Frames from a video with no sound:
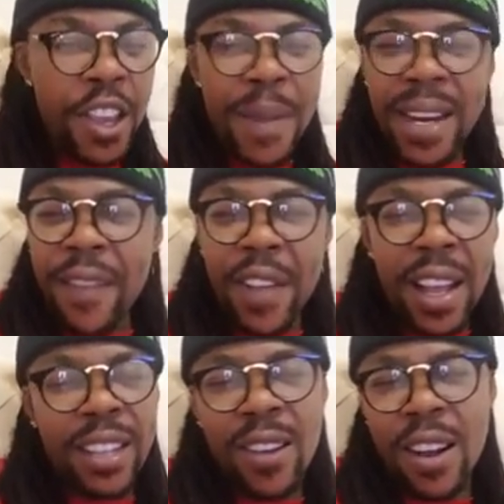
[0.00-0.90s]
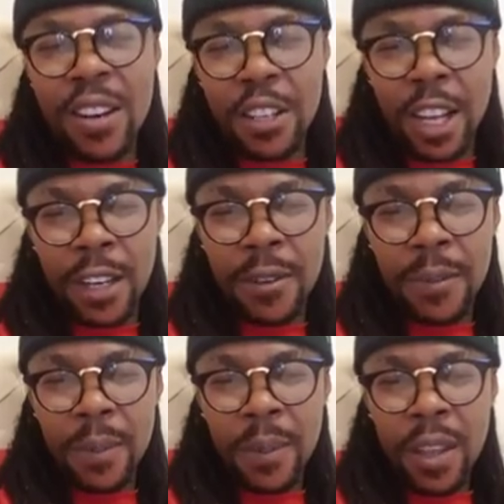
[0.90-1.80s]
you might never get to understand.
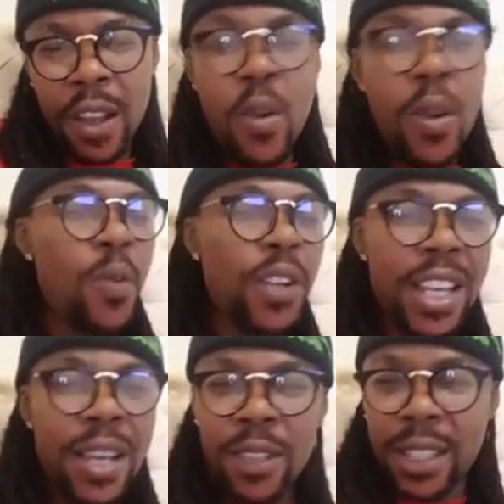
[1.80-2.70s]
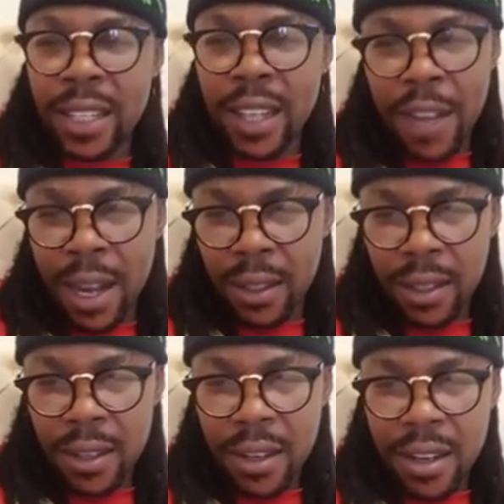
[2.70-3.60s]
Look at what Imo State have got.